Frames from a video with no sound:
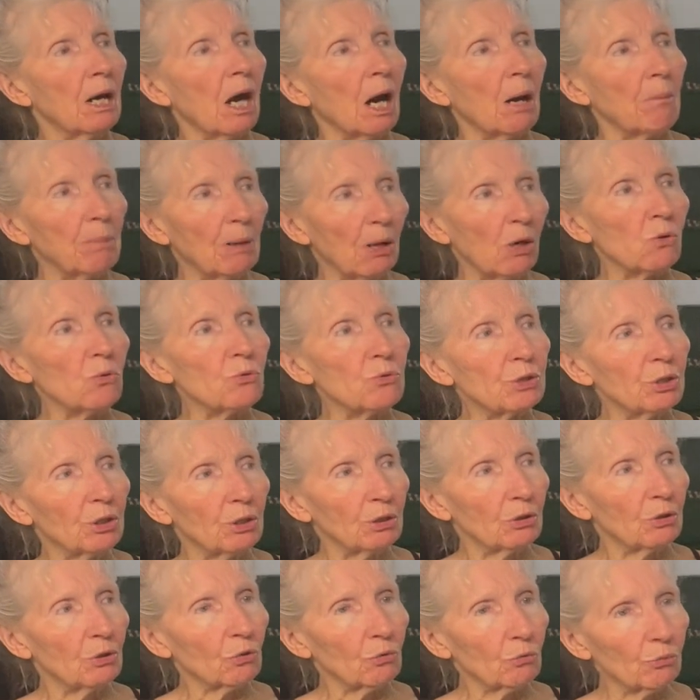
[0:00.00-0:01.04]
about
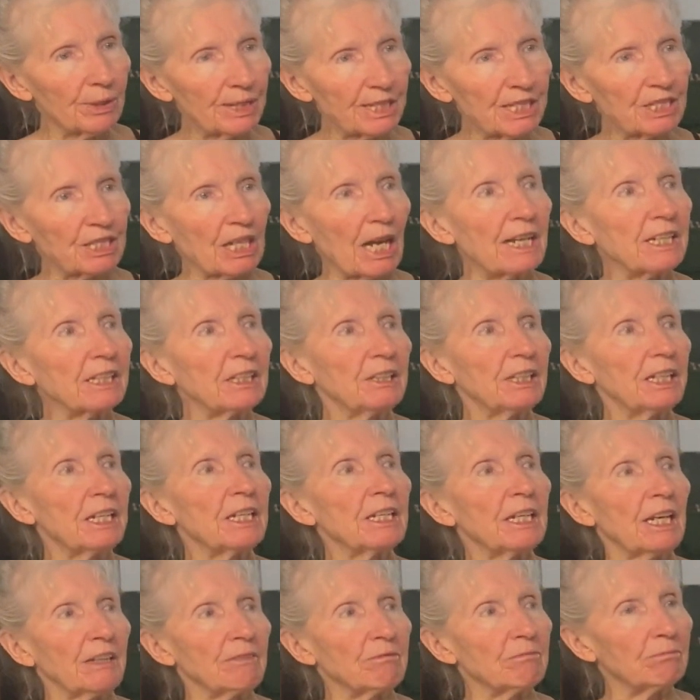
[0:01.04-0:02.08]

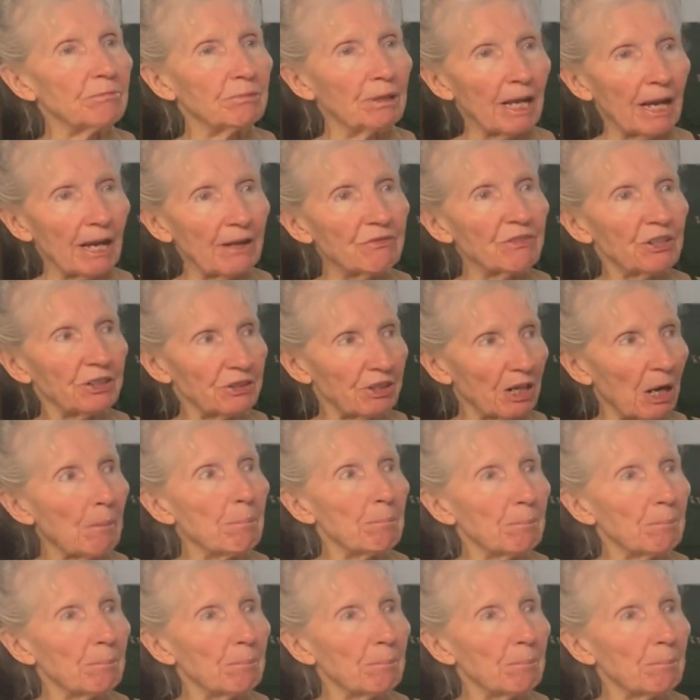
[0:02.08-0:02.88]
recycling and the dump.